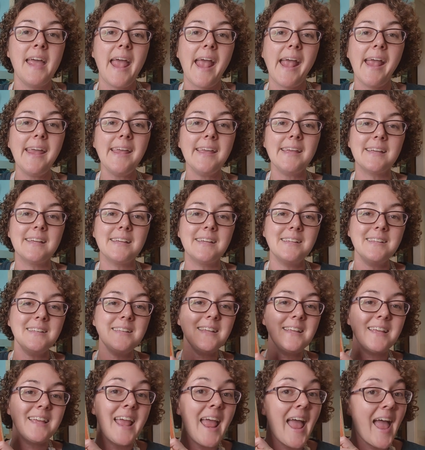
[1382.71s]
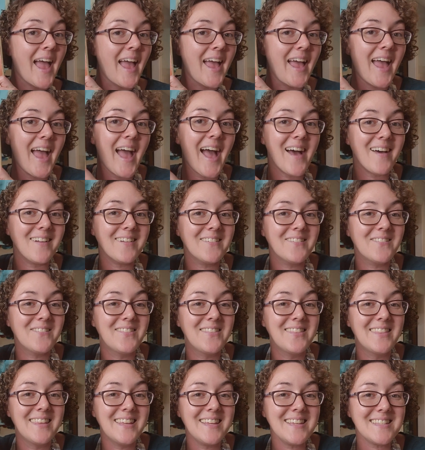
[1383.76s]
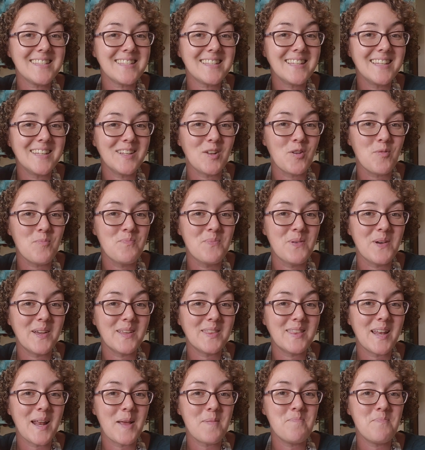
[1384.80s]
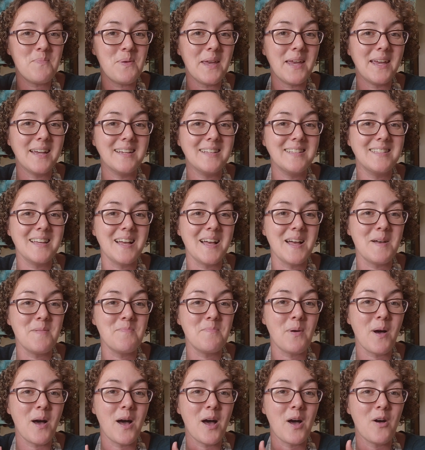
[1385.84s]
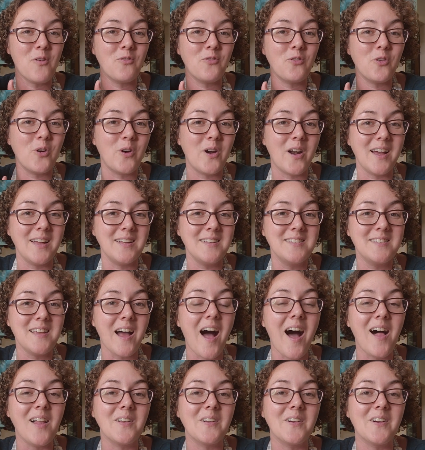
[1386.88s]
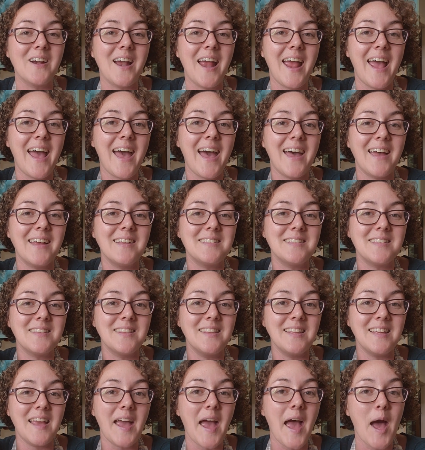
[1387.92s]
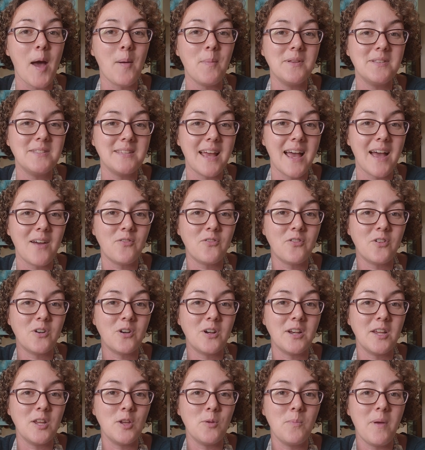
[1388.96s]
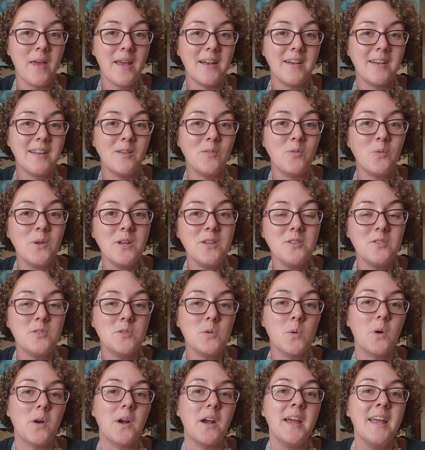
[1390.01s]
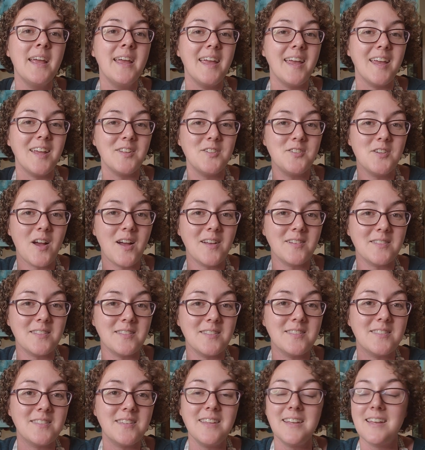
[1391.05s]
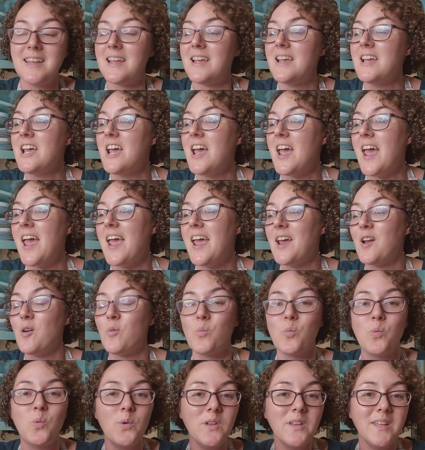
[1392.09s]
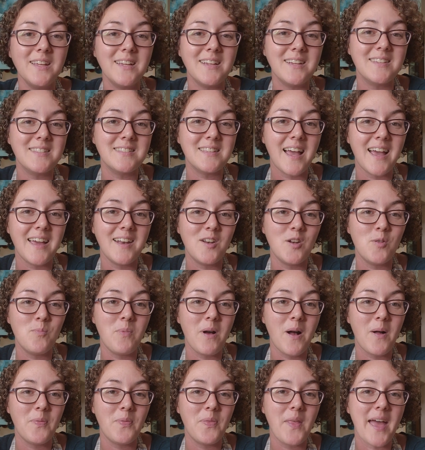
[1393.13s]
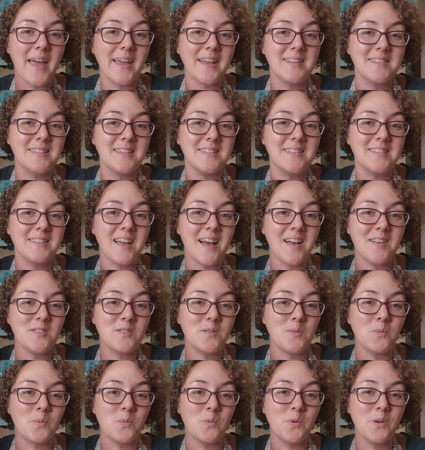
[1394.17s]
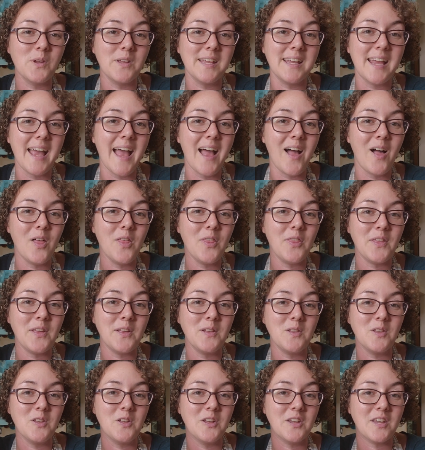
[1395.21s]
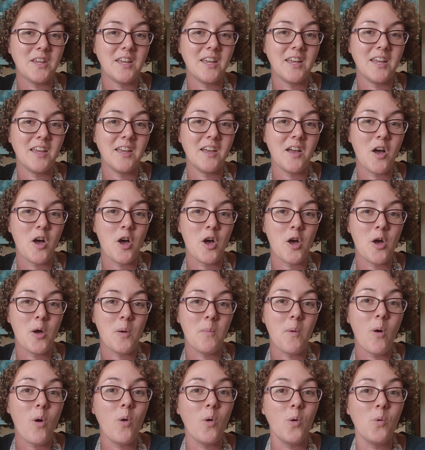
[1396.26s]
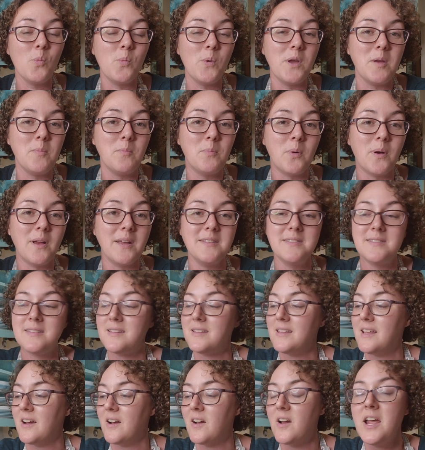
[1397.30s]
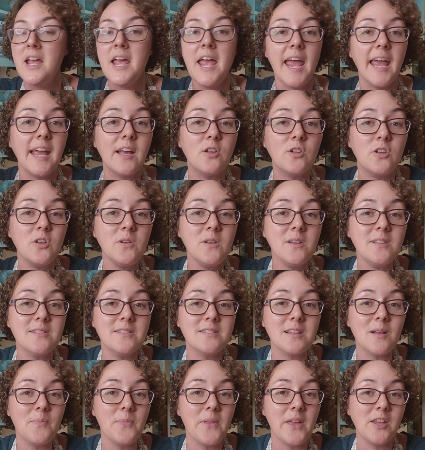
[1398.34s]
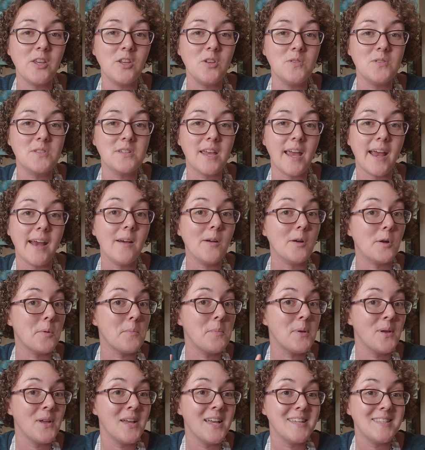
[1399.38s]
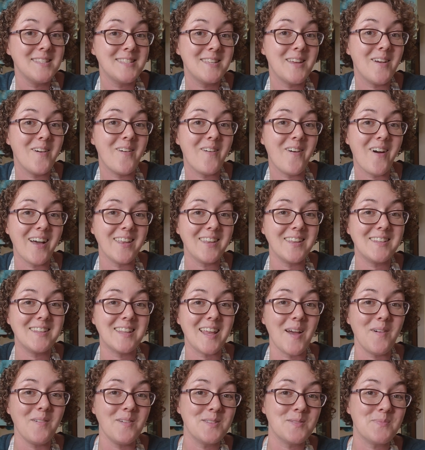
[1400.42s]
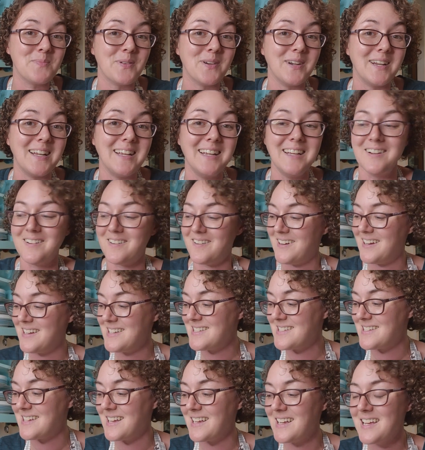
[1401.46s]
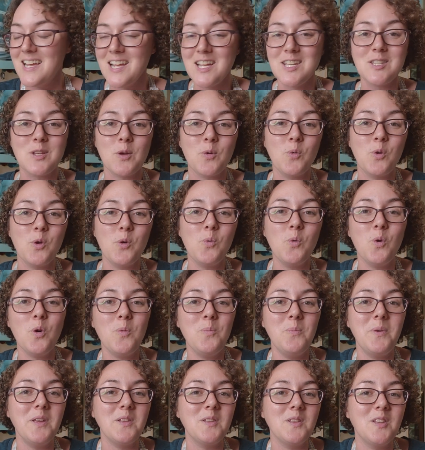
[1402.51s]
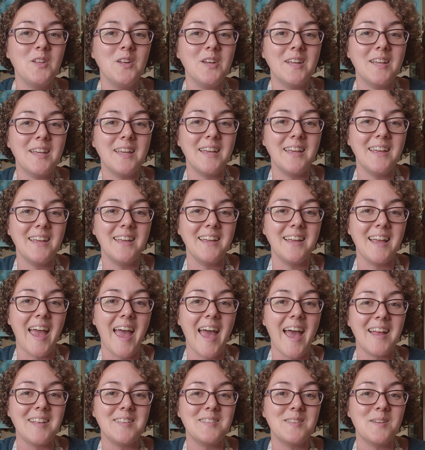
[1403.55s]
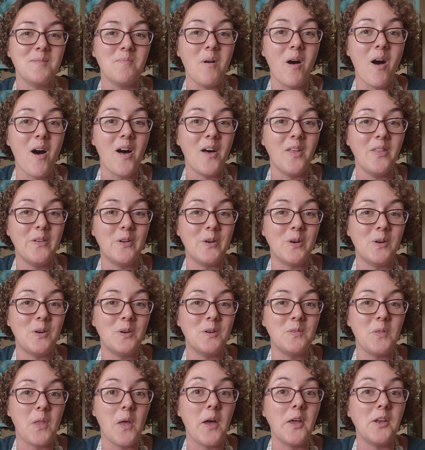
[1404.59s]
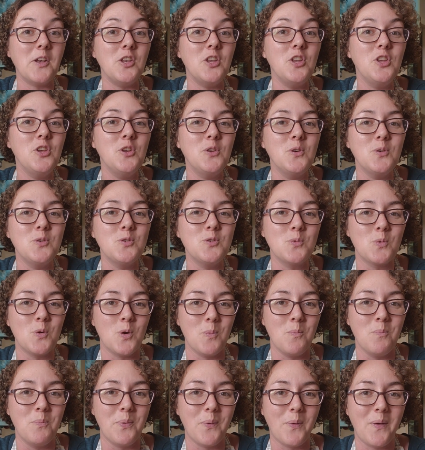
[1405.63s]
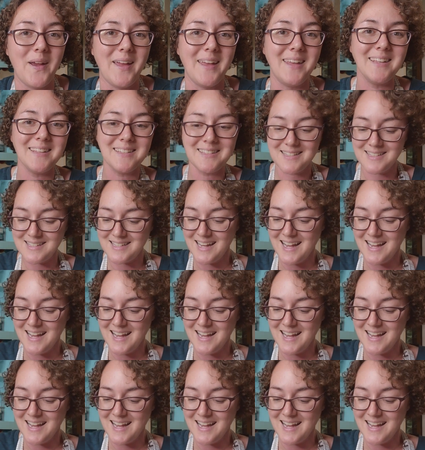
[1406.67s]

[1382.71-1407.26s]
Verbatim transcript: and out of this little book that I picked up uh, for a dollar at the Habitat for Humanity Restore in Johnson City. And I'm really excited about that because it's got some really healthy looking um, whole wheat breads in there, including some that use carob. So I thought that was pretty interesting. So we will be looking at some other unusual breads.